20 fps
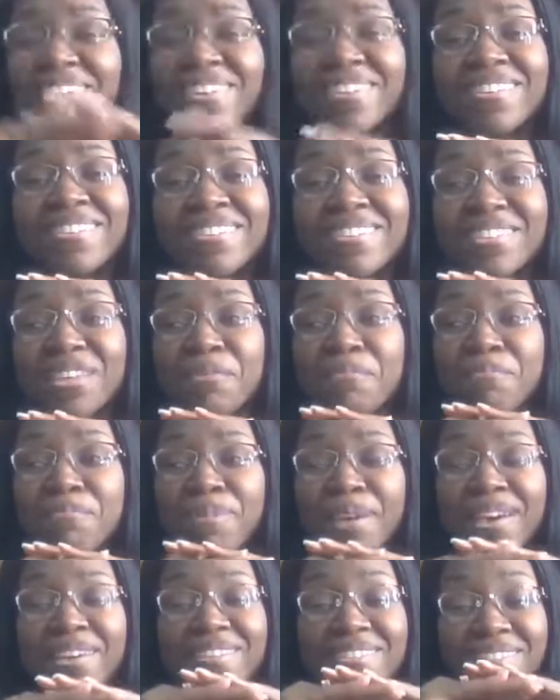is the
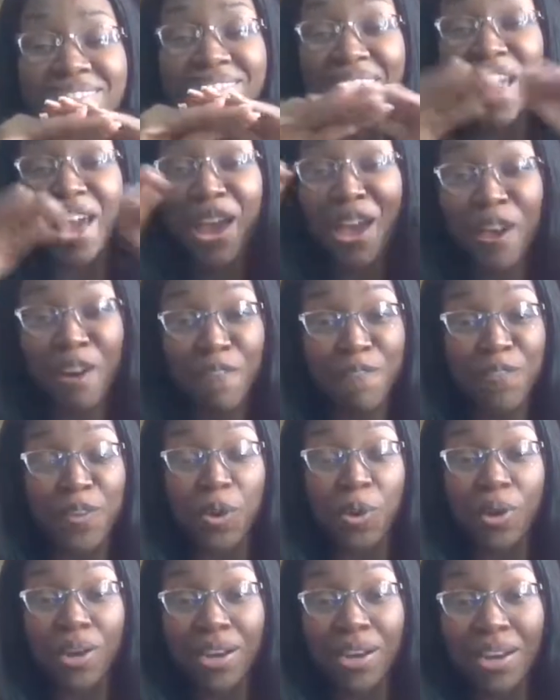best day of
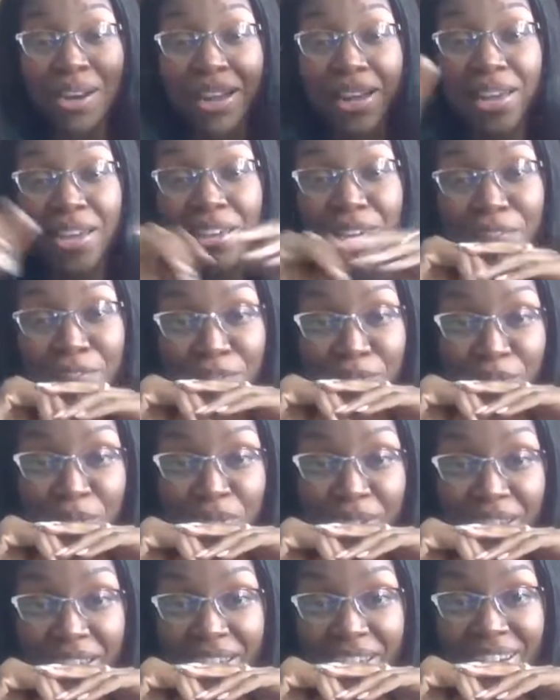your life.
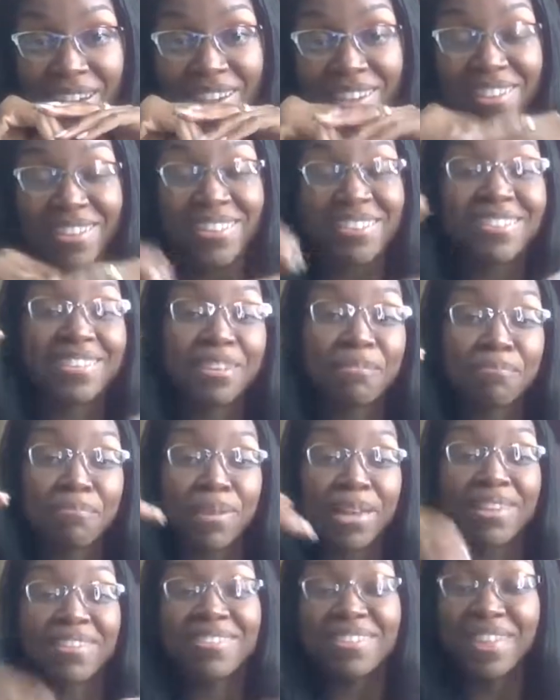Okay? It's the
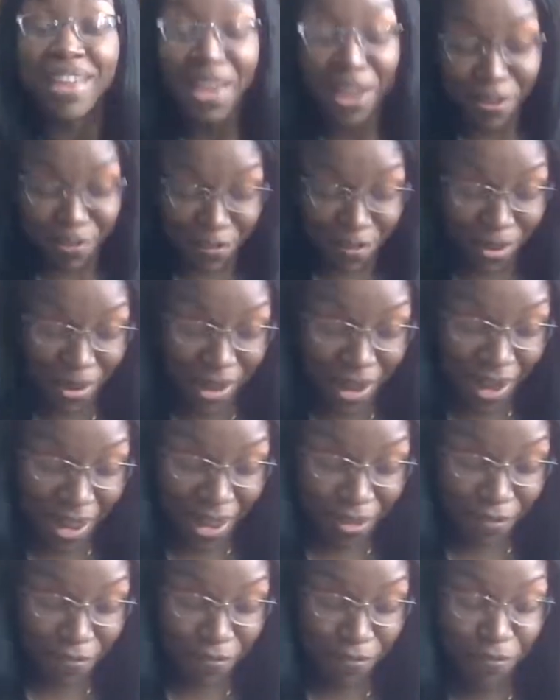best day of your
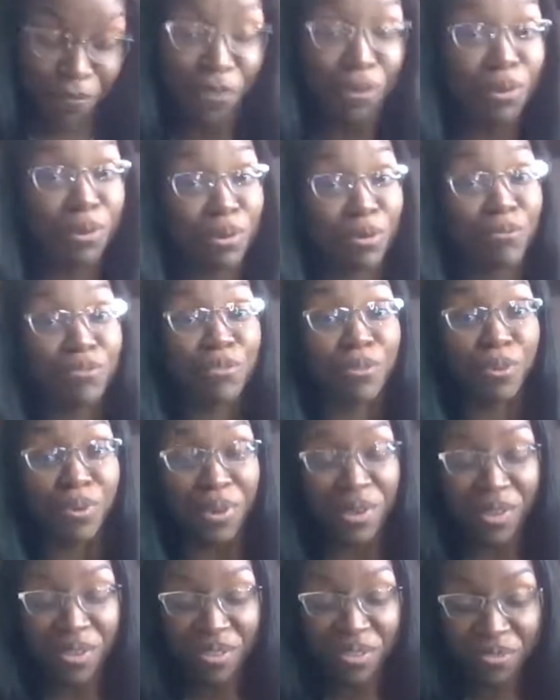life. For real, for
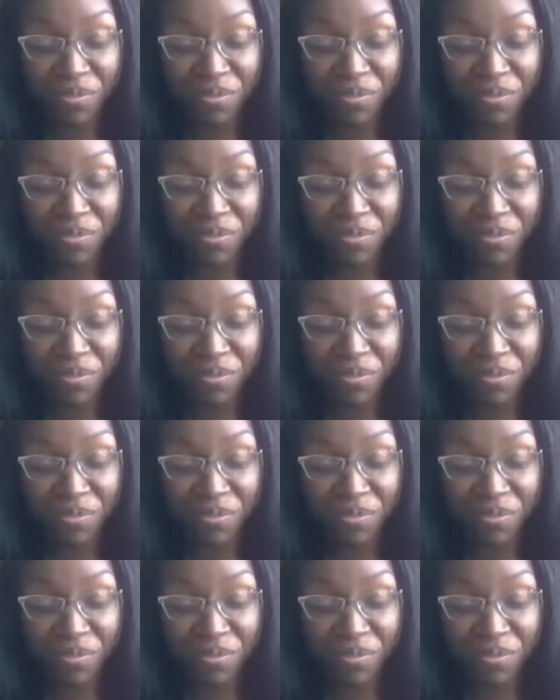real.